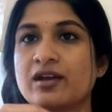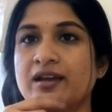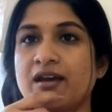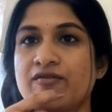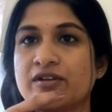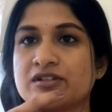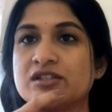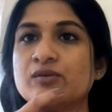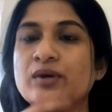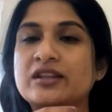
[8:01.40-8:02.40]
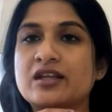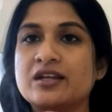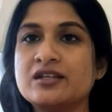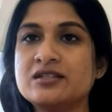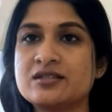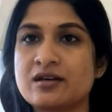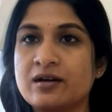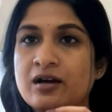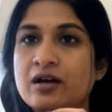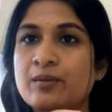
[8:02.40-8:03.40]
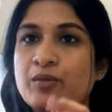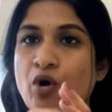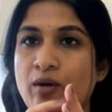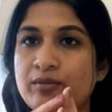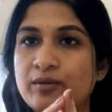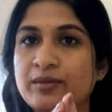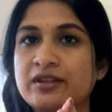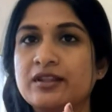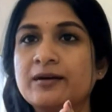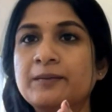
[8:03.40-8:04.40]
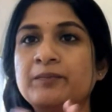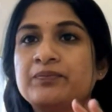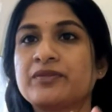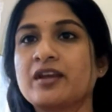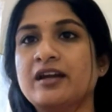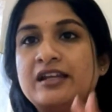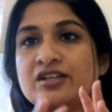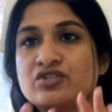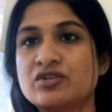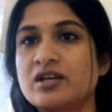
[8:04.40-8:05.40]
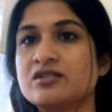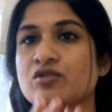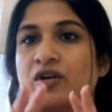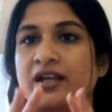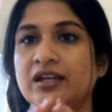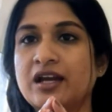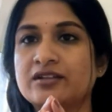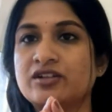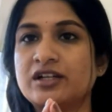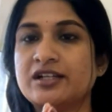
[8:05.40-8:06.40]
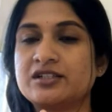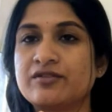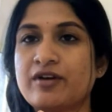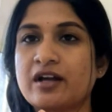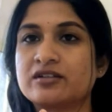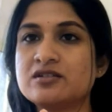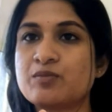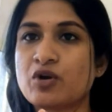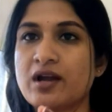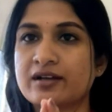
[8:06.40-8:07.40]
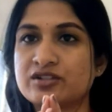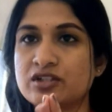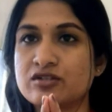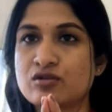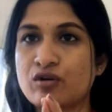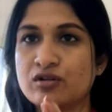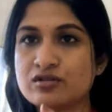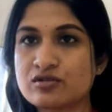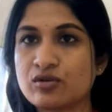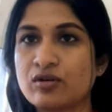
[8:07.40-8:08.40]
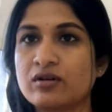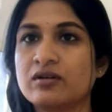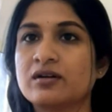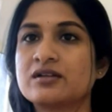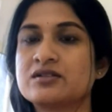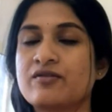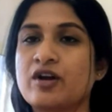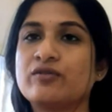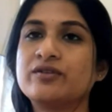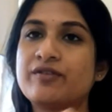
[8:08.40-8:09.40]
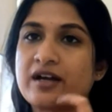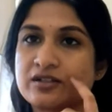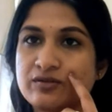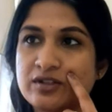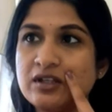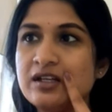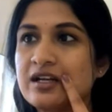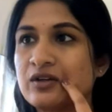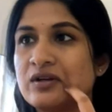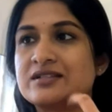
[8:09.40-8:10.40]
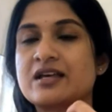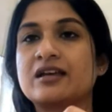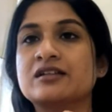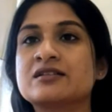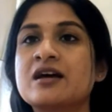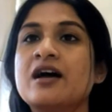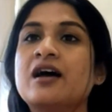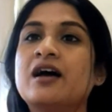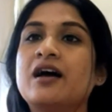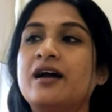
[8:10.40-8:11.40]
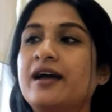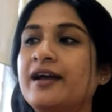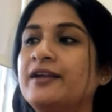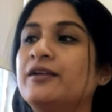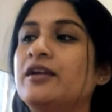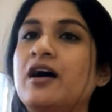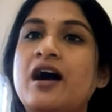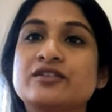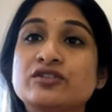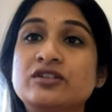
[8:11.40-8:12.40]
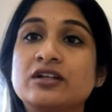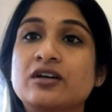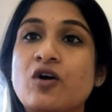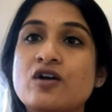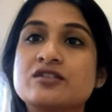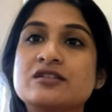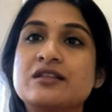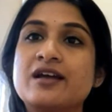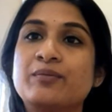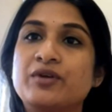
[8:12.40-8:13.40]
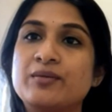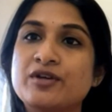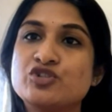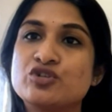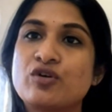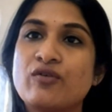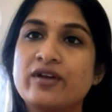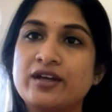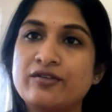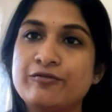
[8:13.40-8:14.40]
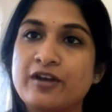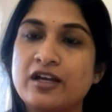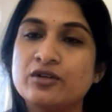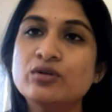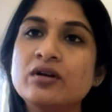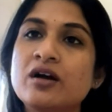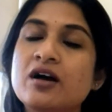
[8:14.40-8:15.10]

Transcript: get affected when there is problem in the any stress or any other related factors. Prolactin is also one of the factor for the irregular cycles. And other causes like premature ovarian failure.